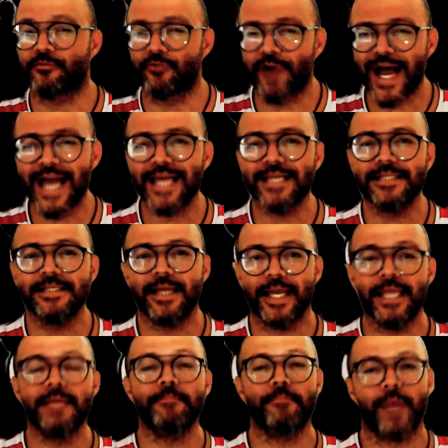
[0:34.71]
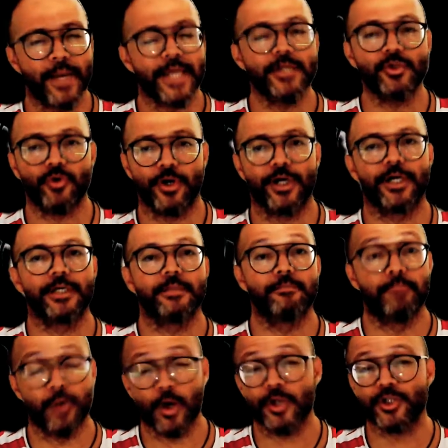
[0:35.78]
rise in play-to-earn
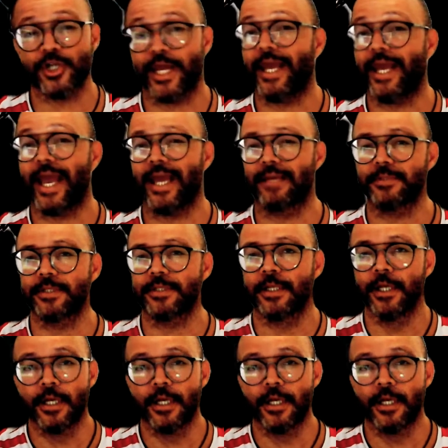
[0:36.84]
blockchain games.